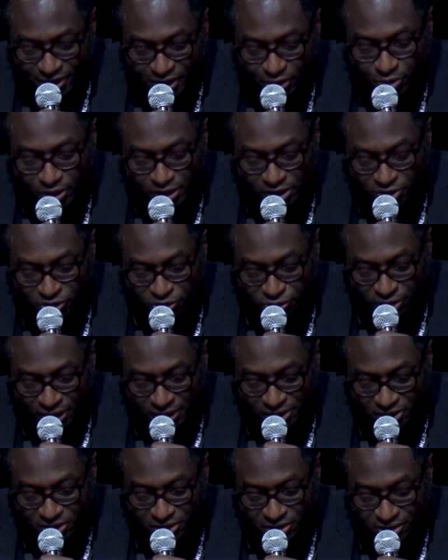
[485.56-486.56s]
that were
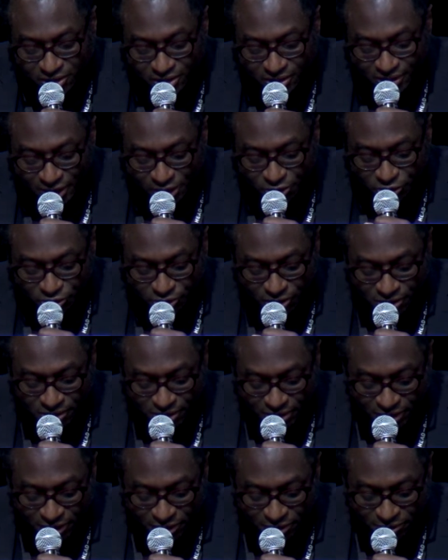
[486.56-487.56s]
entrenched centuries
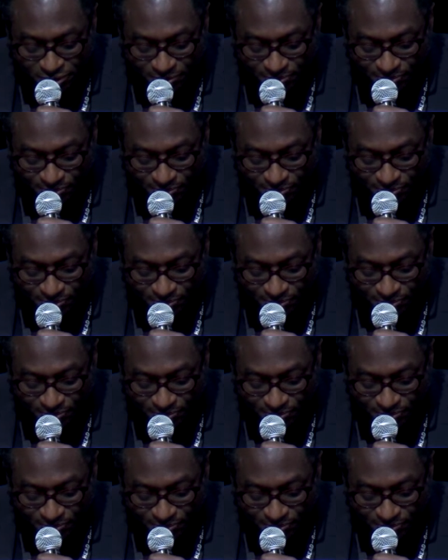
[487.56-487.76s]
ago.